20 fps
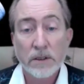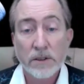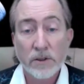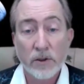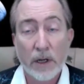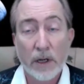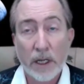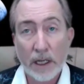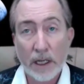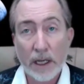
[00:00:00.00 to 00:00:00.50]

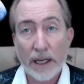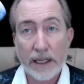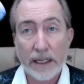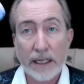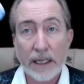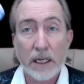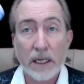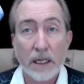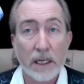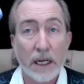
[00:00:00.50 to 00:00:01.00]
So I, I,
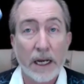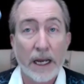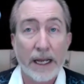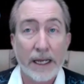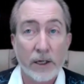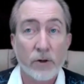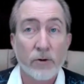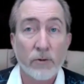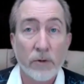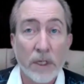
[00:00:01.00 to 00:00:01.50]
get it and I
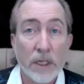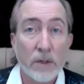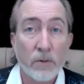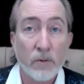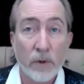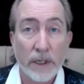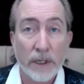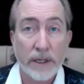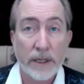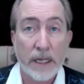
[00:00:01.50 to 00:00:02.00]
agree
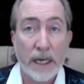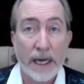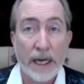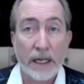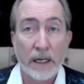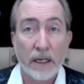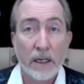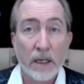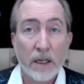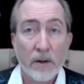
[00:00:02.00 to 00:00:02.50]
with
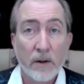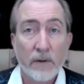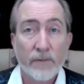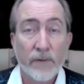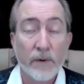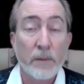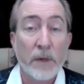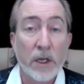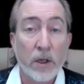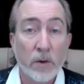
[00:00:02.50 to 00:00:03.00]
that
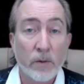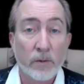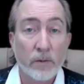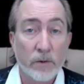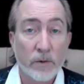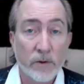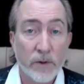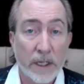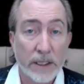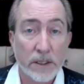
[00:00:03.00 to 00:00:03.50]
from my
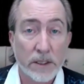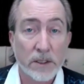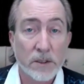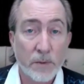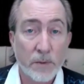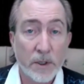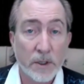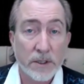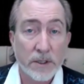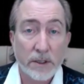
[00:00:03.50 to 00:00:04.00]
own direct
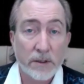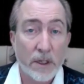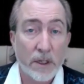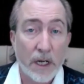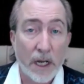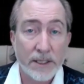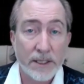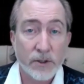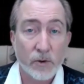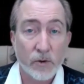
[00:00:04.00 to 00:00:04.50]
experience. I
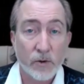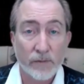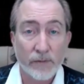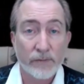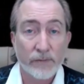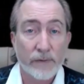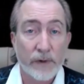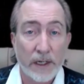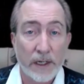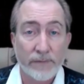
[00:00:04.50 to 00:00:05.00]
taught high school
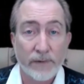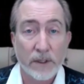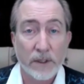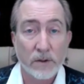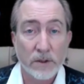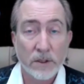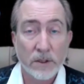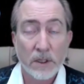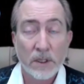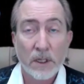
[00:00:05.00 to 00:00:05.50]
for five
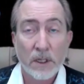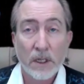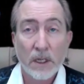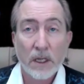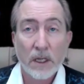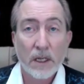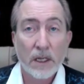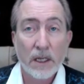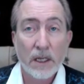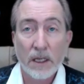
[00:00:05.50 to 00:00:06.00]
years
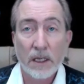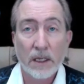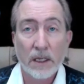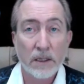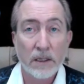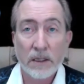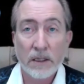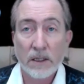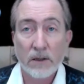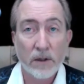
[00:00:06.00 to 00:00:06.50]

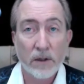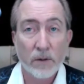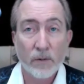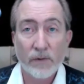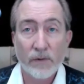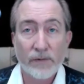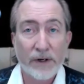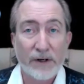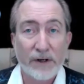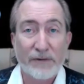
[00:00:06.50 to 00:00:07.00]
and you know there
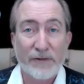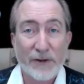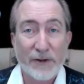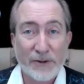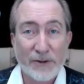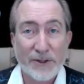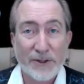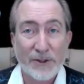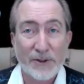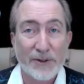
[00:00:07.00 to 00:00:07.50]
were very
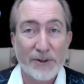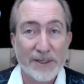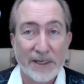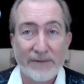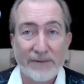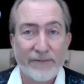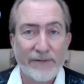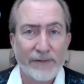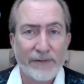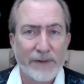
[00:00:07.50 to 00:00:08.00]
few students. I
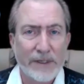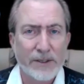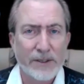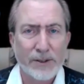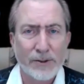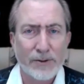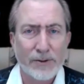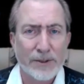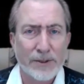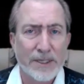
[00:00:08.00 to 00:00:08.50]
had 50
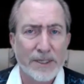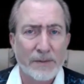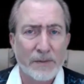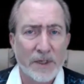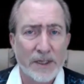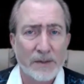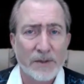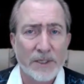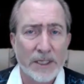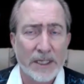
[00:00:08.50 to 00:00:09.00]
students
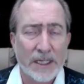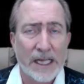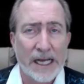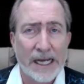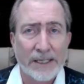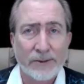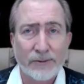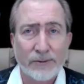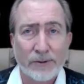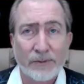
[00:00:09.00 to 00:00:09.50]
sometimes in a
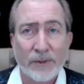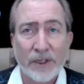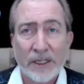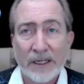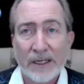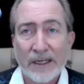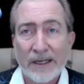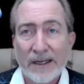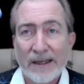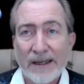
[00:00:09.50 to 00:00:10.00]
classroom
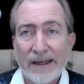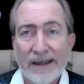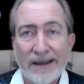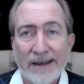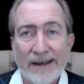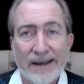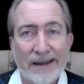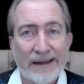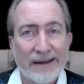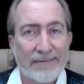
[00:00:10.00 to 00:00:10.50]

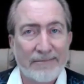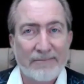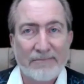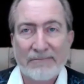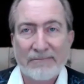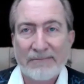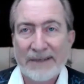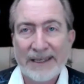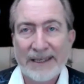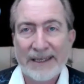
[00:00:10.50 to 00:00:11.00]
and
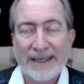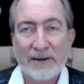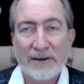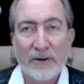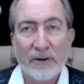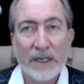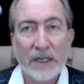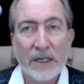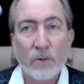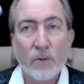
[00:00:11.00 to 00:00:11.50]
you
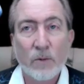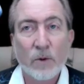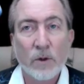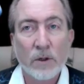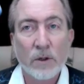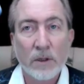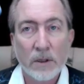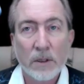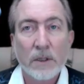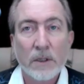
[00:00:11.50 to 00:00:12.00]
know they
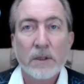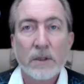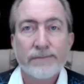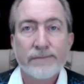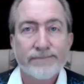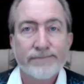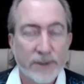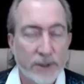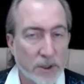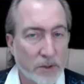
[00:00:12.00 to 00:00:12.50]
were
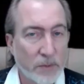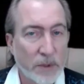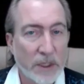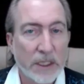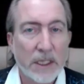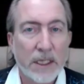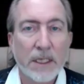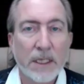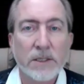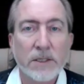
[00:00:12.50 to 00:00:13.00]
just
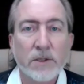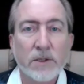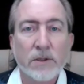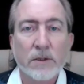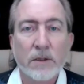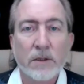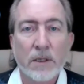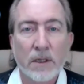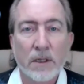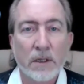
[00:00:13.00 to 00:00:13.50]
being kids.
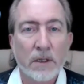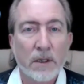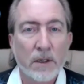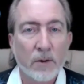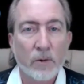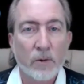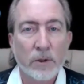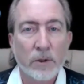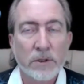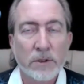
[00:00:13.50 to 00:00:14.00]
There,
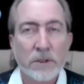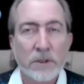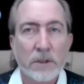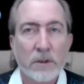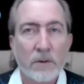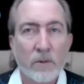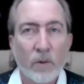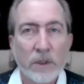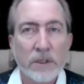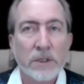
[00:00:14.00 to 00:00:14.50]
there was
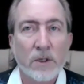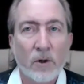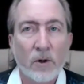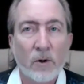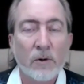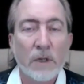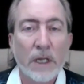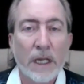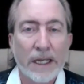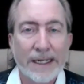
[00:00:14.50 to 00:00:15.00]
wasn't a
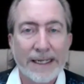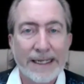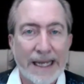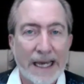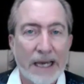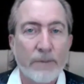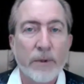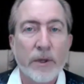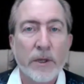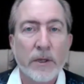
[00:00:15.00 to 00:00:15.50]
whole lot of
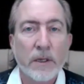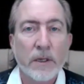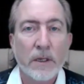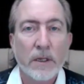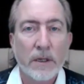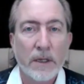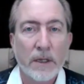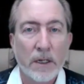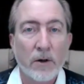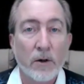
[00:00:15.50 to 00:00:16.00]
depth
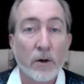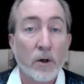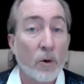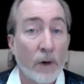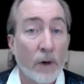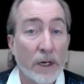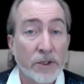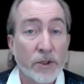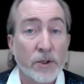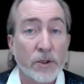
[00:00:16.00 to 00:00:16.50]
their
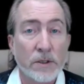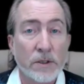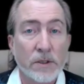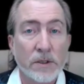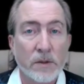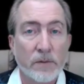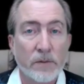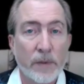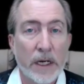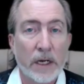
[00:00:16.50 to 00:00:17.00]

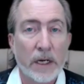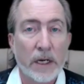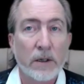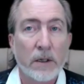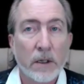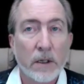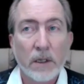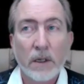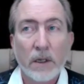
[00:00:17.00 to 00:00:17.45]
questions about